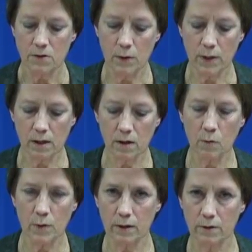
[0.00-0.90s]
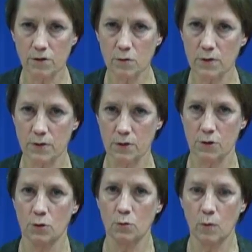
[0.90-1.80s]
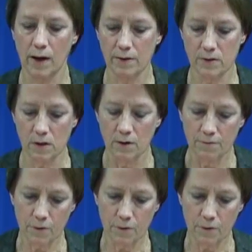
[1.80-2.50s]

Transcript: So here we can do this in 2 ways.